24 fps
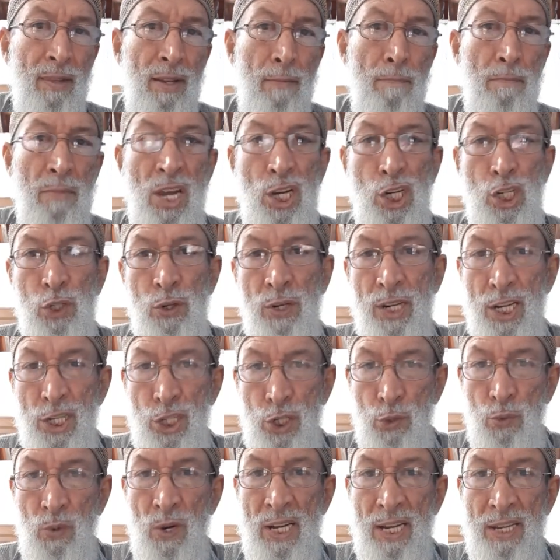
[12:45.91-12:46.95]
mentioned
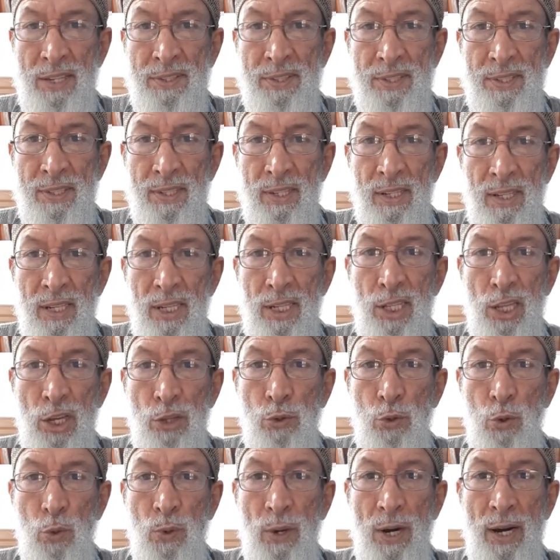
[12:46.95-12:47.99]
to us in the
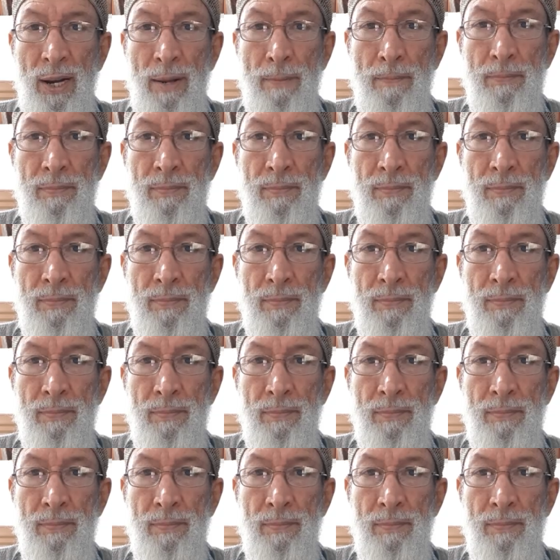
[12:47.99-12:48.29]
Torah.